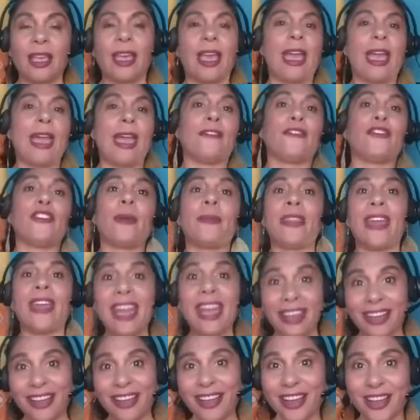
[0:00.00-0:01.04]
And from
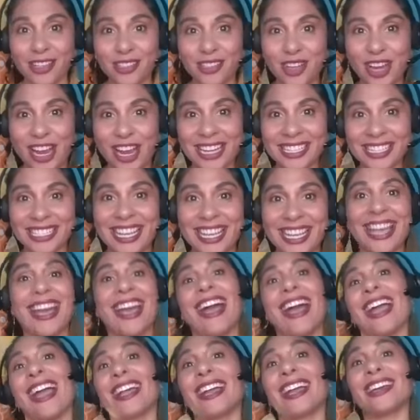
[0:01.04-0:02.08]
that contract,
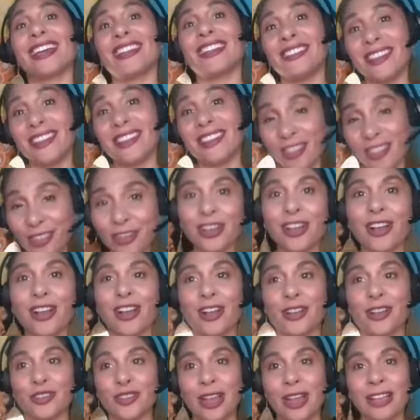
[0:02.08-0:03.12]
I got another
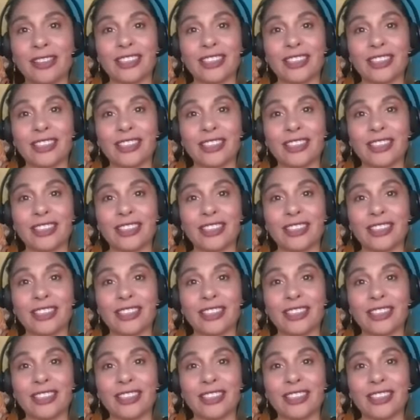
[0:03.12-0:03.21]
contract